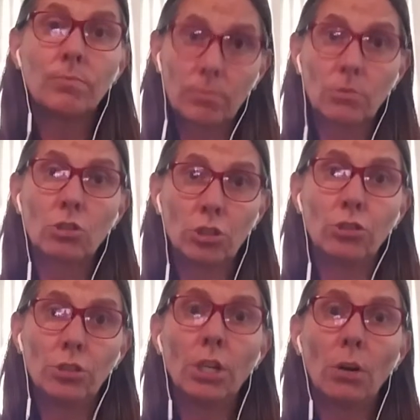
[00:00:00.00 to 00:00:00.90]
to,
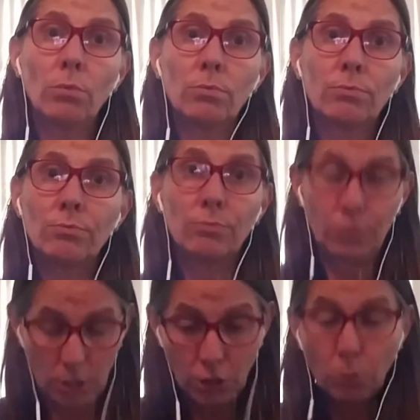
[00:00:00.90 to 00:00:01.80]
you know,
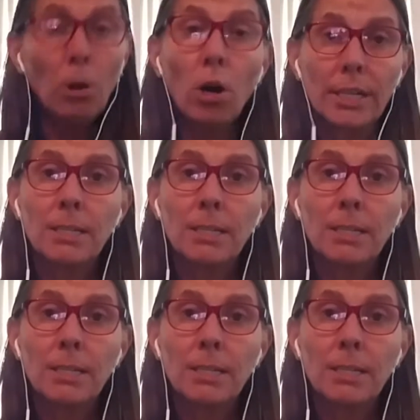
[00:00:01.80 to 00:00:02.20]
in your body.